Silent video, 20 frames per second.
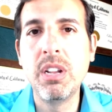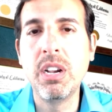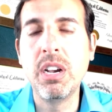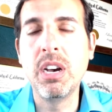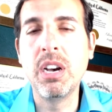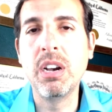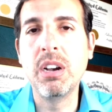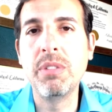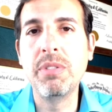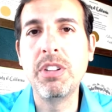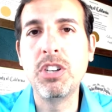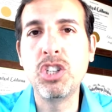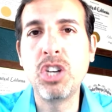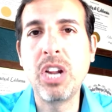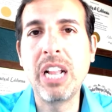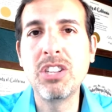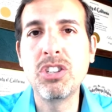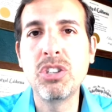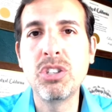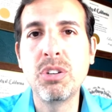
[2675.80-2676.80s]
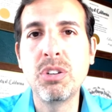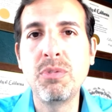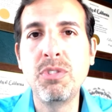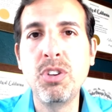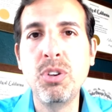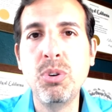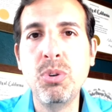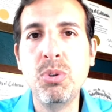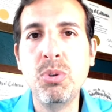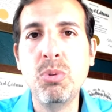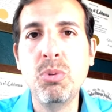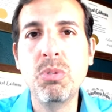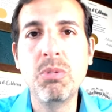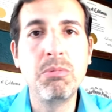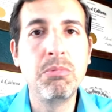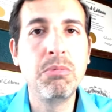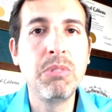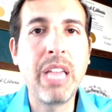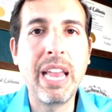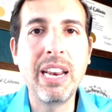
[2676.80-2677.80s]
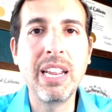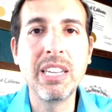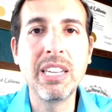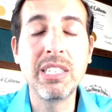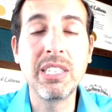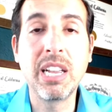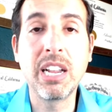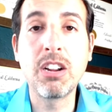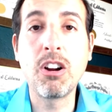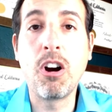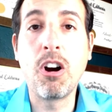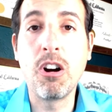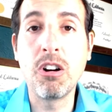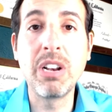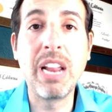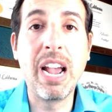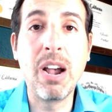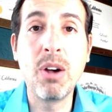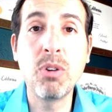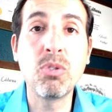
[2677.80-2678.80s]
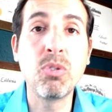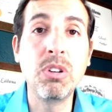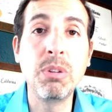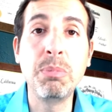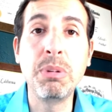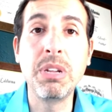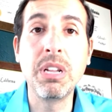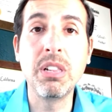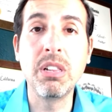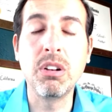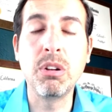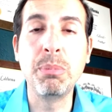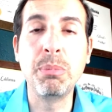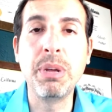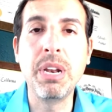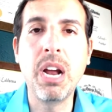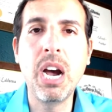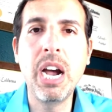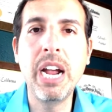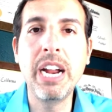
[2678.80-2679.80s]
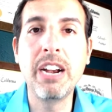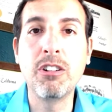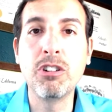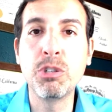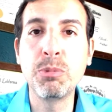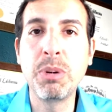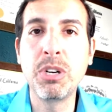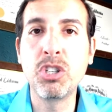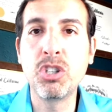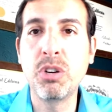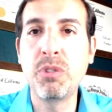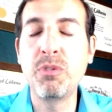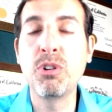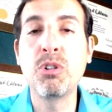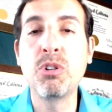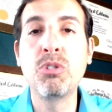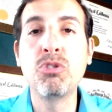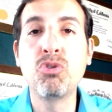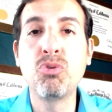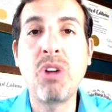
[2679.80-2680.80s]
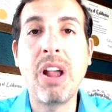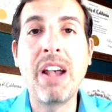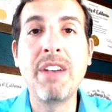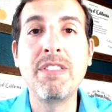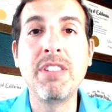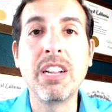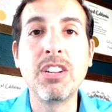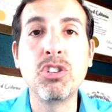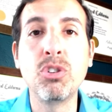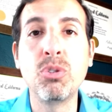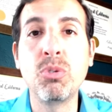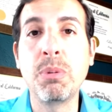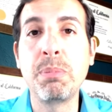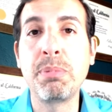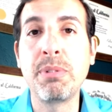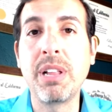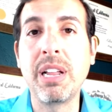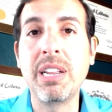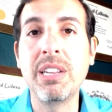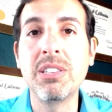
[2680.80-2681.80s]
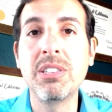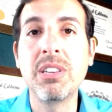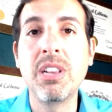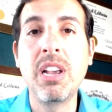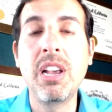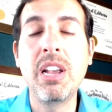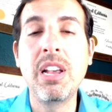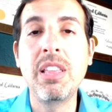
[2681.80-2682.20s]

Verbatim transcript: uh, the chances of you getting sick are now going to be a little bit higher, especially if you're traveling to a place